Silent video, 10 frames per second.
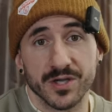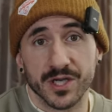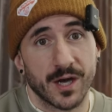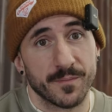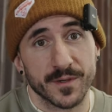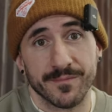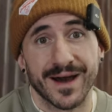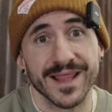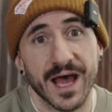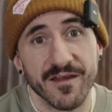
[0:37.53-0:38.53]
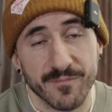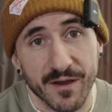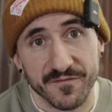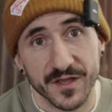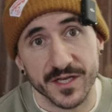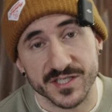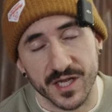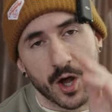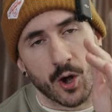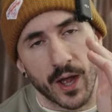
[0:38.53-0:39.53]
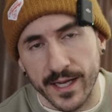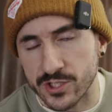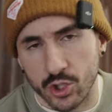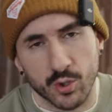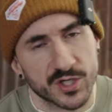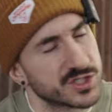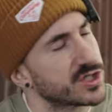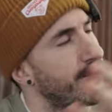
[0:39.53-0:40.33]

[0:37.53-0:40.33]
Good Company, my life, my fitness, and I'll answer questions.